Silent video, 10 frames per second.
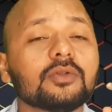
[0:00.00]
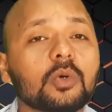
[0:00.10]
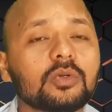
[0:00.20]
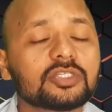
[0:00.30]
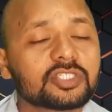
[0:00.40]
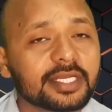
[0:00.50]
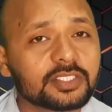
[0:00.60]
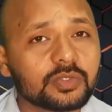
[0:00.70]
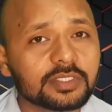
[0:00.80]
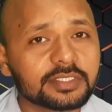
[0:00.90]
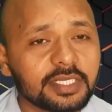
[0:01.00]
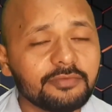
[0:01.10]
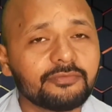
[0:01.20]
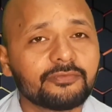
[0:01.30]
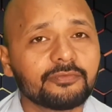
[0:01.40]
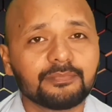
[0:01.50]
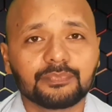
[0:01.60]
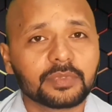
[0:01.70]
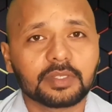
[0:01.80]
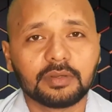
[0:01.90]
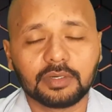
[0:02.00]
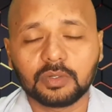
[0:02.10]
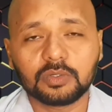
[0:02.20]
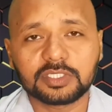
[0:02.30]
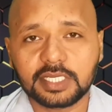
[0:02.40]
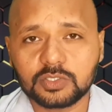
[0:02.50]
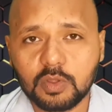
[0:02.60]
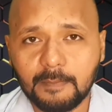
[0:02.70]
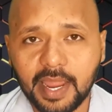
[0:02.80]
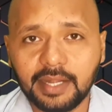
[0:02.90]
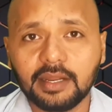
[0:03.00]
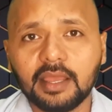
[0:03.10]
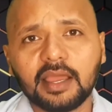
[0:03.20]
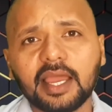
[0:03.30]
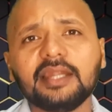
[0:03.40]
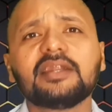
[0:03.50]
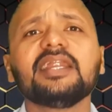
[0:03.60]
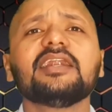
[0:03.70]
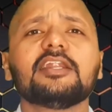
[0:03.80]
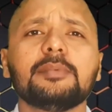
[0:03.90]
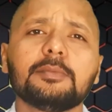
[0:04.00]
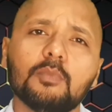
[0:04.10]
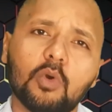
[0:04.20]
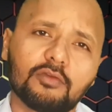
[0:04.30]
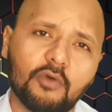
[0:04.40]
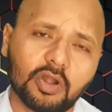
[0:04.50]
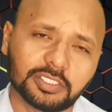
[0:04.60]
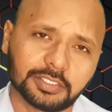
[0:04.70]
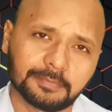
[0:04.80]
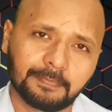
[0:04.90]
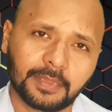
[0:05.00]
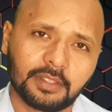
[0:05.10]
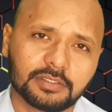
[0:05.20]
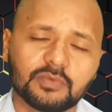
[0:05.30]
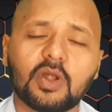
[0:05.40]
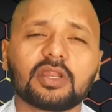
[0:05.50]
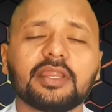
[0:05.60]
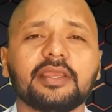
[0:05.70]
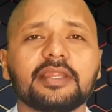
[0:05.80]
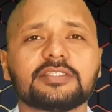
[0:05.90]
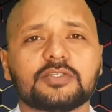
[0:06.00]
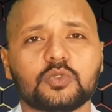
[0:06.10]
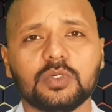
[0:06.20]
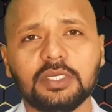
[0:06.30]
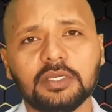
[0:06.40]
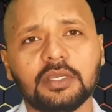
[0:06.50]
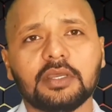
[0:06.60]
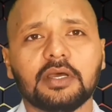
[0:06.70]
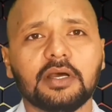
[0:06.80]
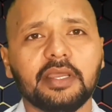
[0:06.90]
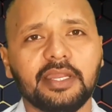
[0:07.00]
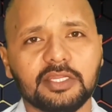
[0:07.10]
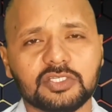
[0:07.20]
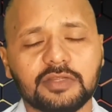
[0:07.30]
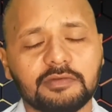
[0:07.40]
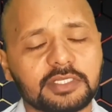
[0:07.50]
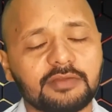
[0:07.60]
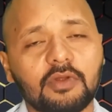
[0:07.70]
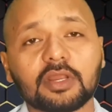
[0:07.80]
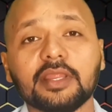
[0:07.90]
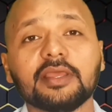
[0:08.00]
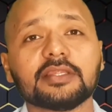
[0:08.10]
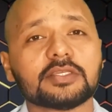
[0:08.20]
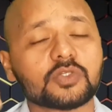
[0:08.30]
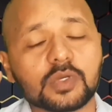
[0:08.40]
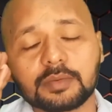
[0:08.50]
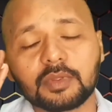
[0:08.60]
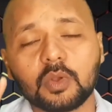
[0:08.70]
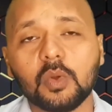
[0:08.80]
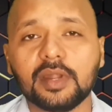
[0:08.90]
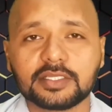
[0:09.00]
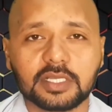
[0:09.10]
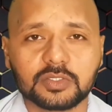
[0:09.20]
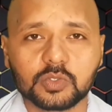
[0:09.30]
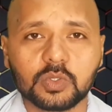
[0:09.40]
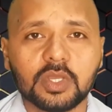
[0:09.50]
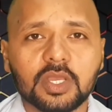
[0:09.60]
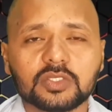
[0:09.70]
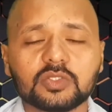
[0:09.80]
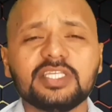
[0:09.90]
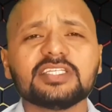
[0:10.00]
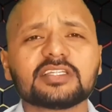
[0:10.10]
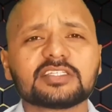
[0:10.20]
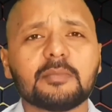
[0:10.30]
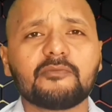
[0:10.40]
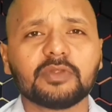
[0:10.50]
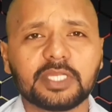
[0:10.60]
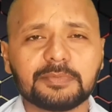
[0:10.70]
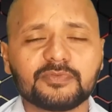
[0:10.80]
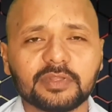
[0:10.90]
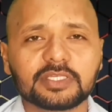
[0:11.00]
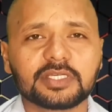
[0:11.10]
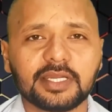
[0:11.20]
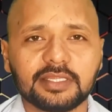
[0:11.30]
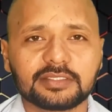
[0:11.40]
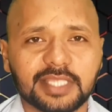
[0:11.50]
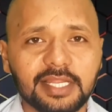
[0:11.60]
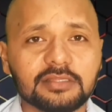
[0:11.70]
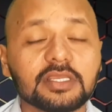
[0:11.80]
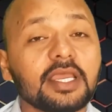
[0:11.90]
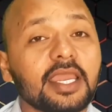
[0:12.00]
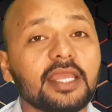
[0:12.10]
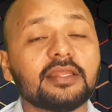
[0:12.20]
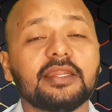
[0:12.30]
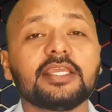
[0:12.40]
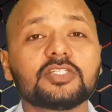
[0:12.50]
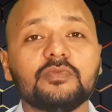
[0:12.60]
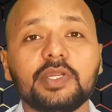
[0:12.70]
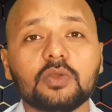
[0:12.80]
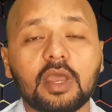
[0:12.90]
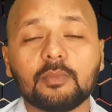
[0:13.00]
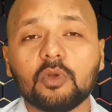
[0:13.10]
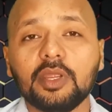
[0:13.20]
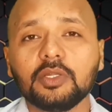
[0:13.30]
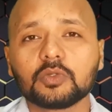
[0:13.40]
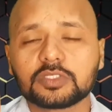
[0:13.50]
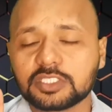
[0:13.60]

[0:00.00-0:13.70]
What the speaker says: don't stress yourself. Don't stress your mind, and drink little bit more water. So water increases your energy levels, and water increases your coolness also. So these are some of the tips for the study skills. In the next video, I'm going to